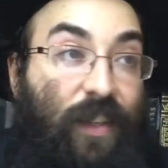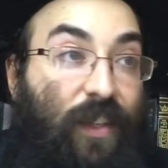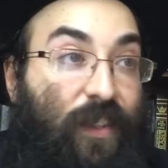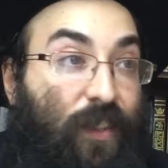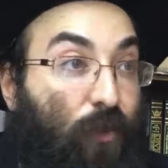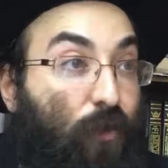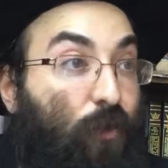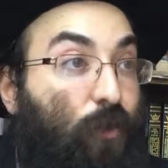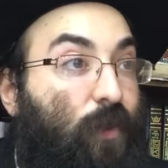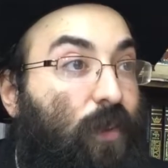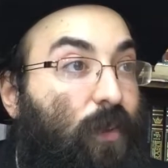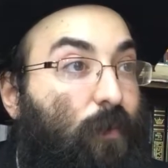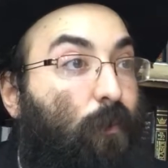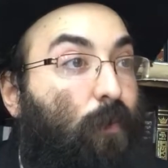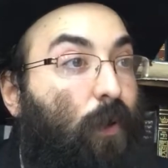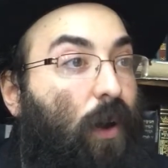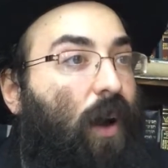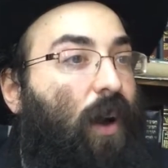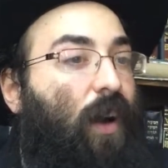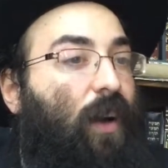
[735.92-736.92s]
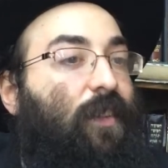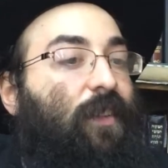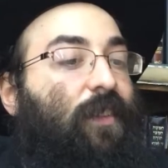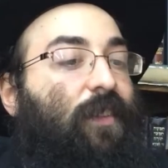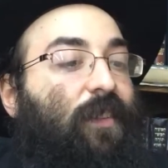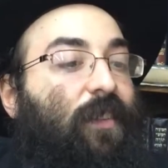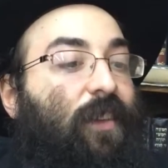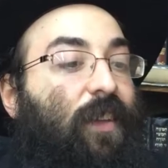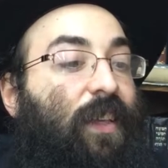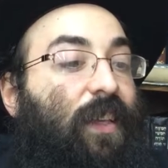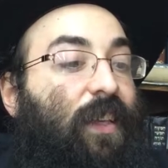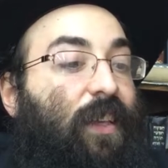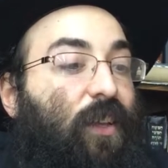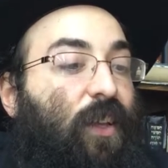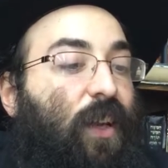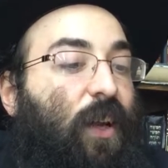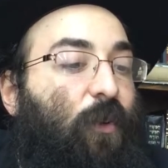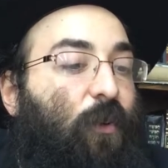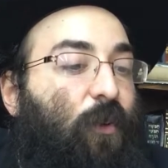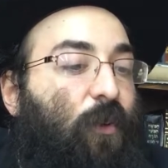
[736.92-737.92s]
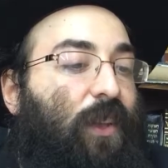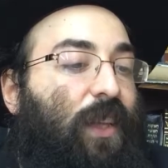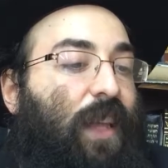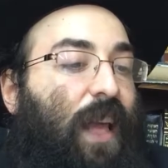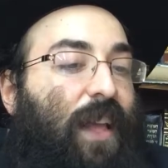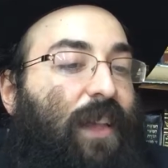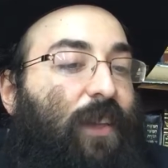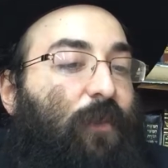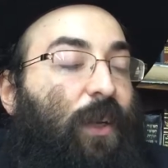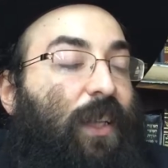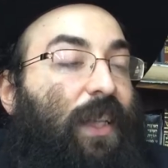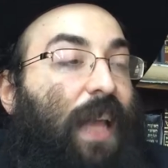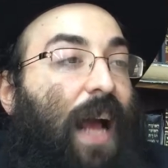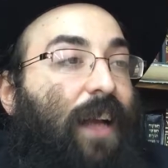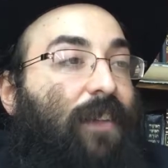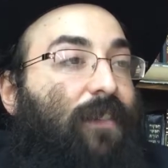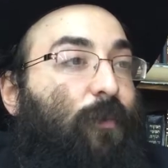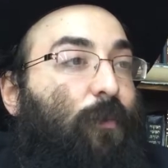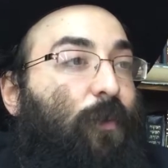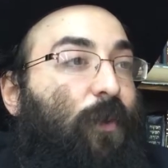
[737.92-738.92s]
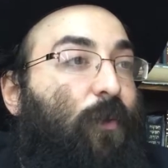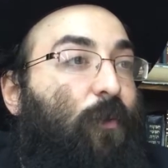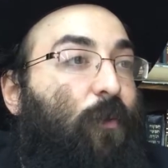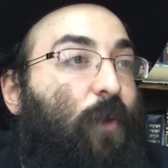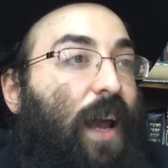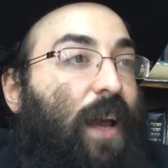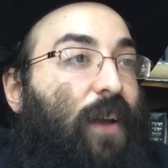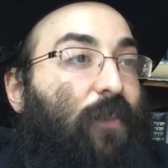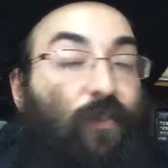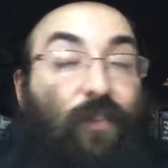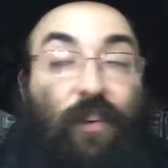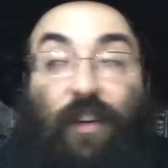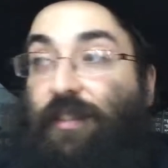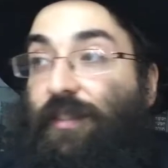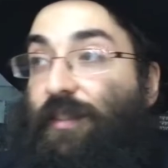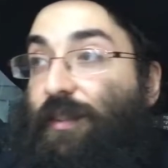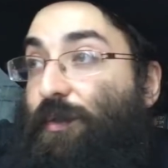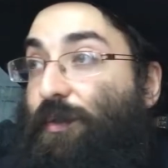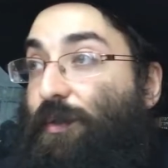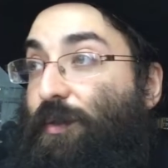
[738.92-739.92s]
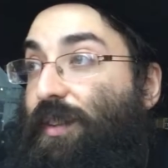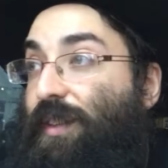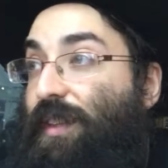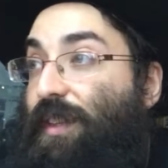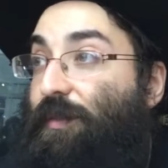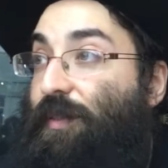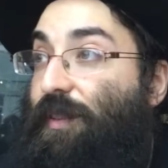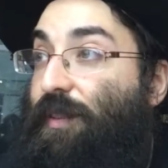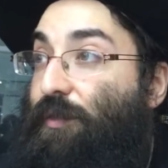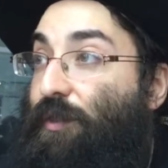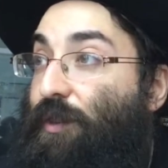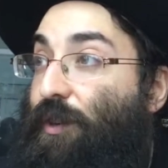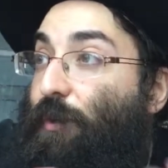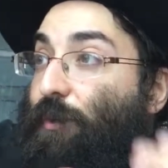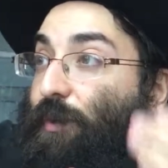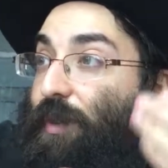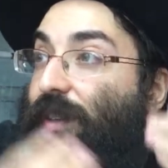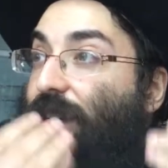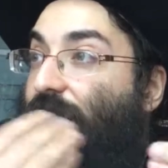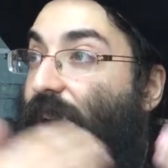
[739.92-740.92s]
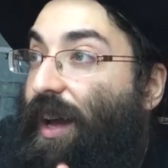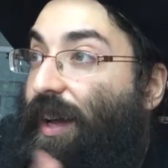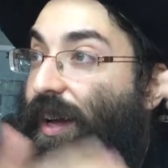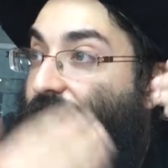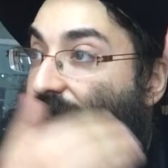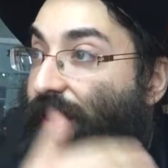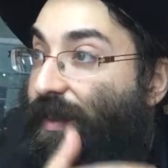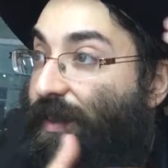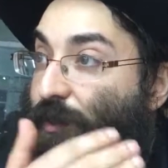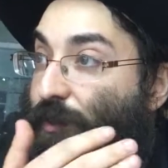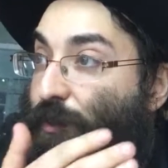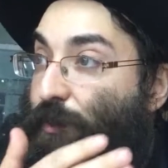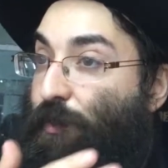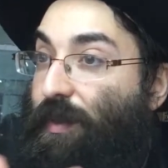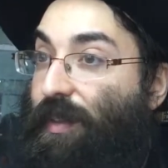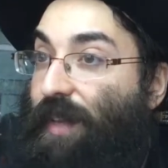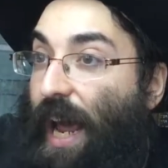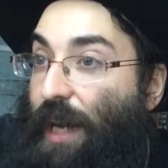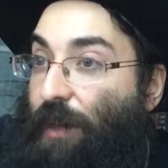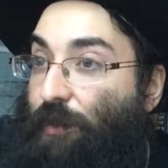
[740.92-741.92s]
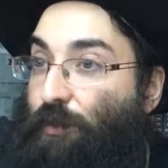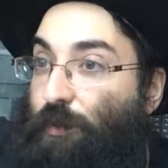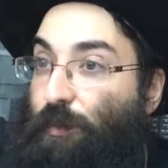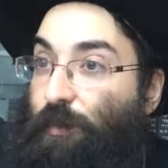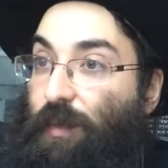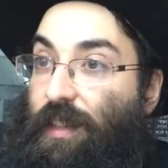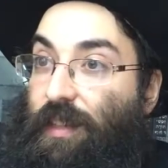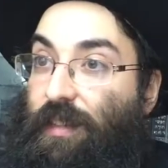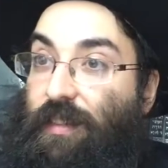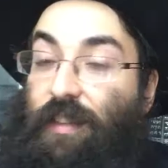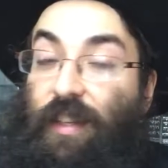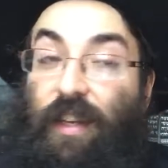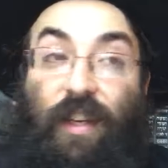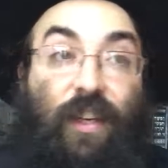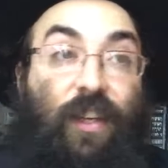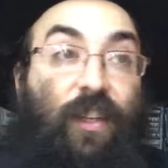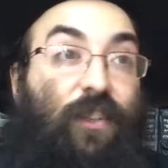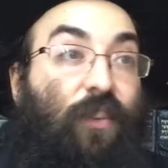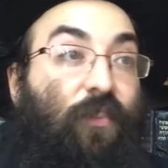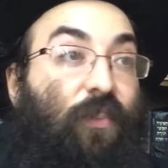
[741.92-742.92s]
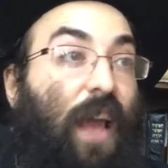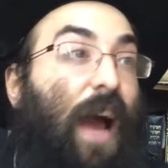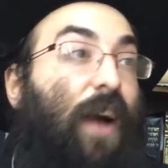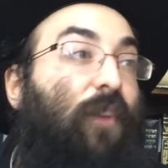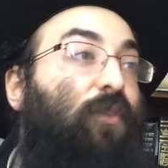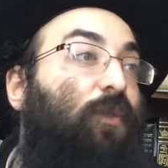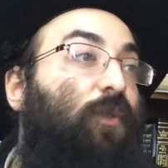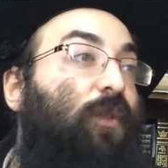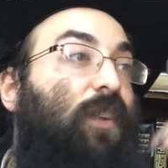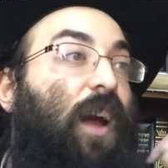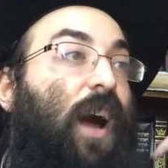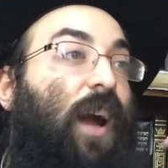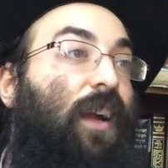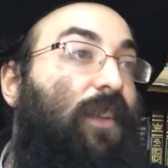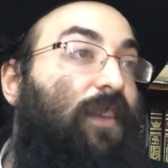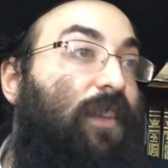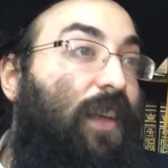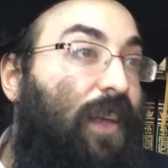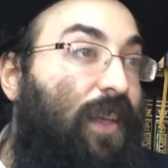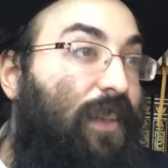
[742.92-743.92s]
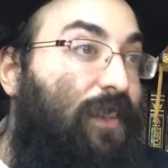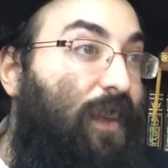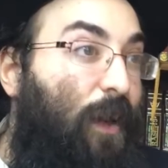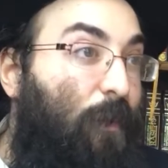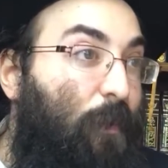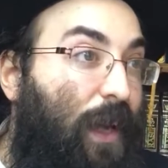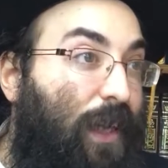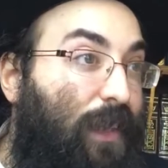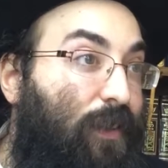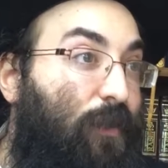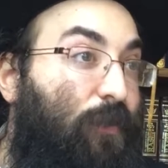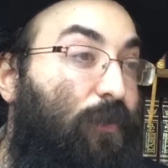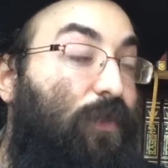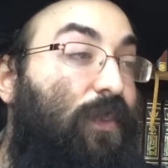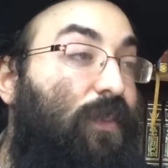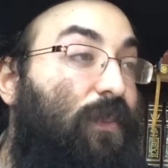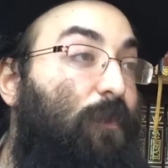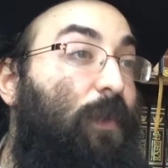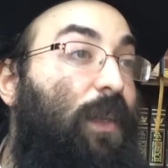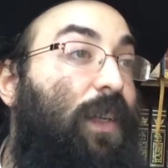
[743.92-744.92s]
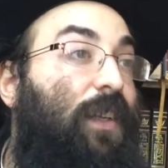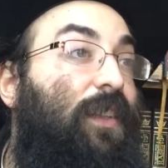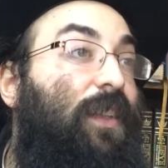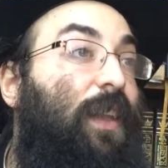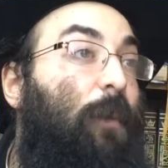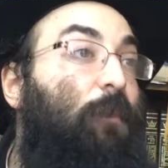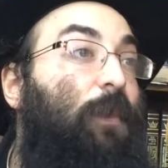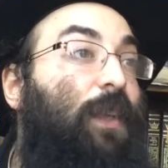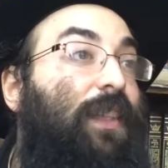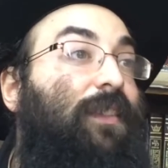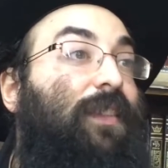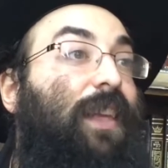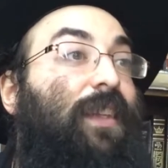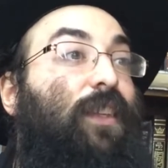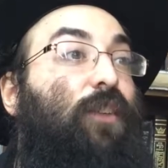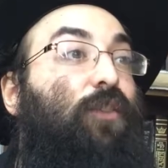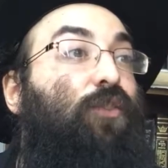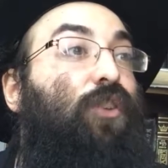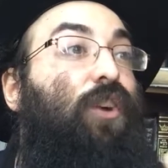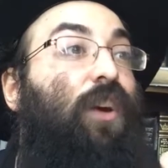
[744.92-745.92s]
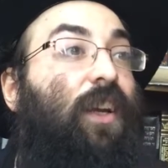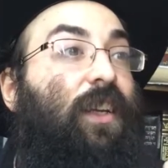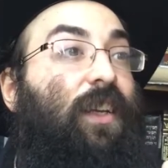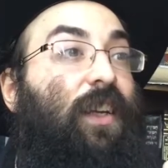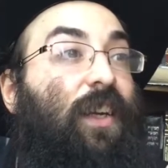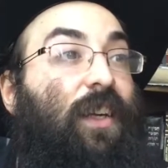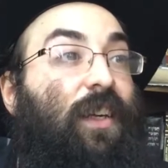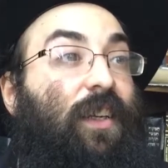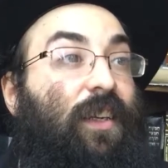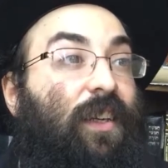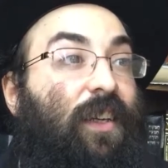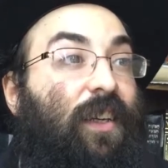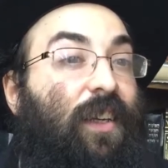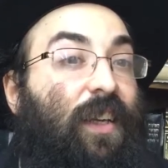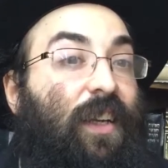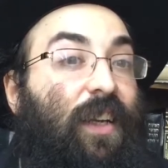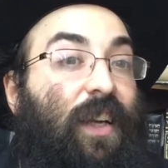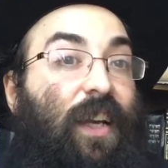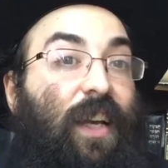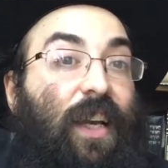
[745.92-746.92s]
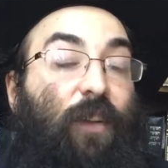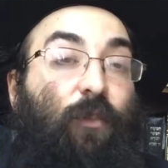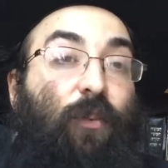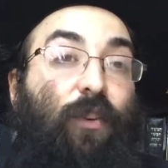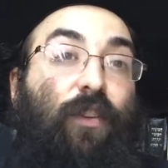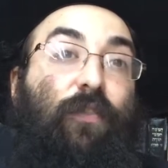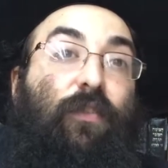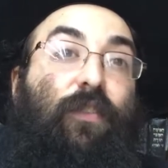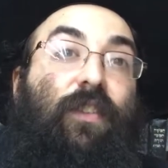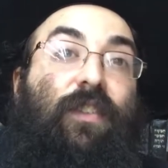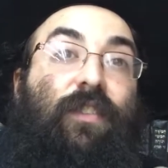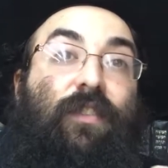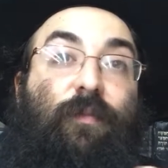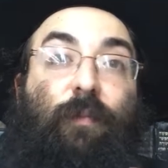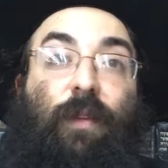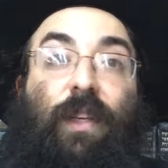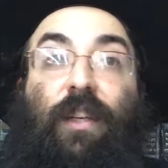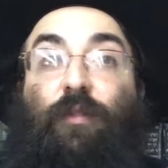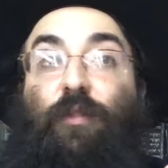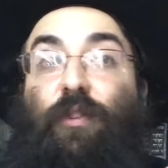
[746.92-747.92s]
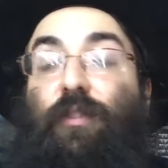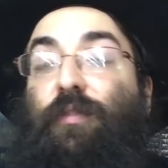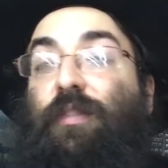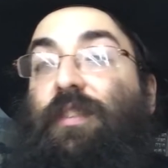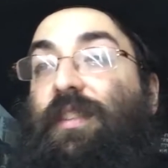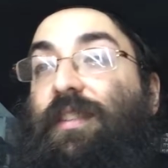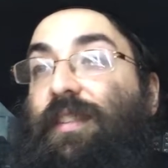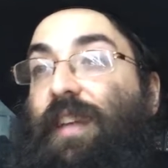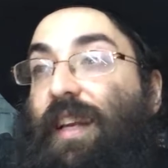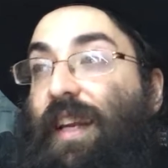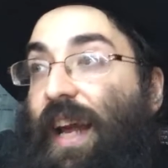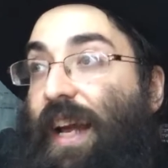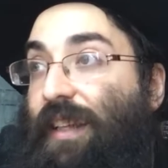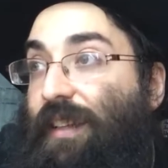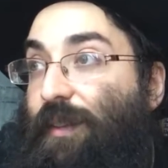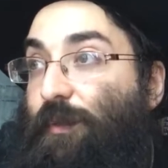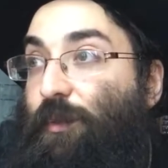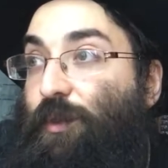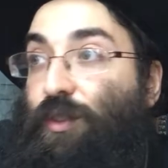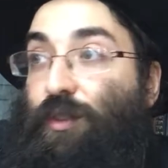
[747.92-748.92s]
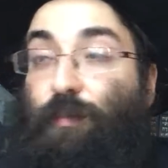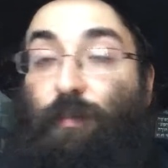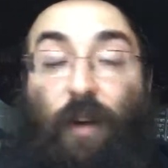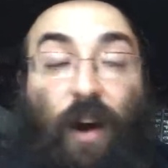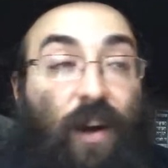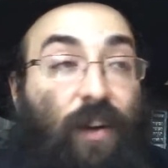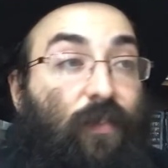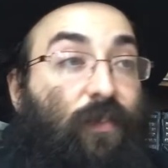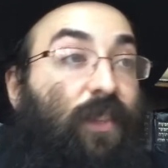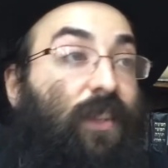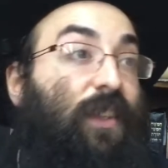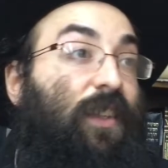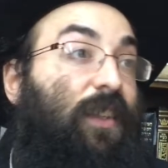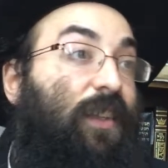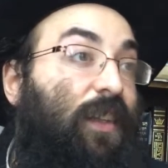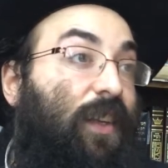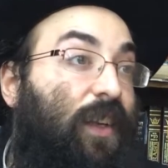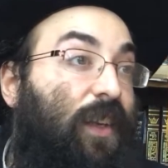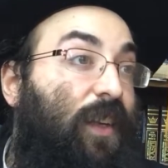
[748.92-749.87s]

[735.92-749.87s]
to do it, but there has to be a way for us to do it, even if you don't rely on supernatural means. So if you have to rely on Chias HaMesim for smicha, that means that the Torah, in order for the Sanhedrin, which is part of in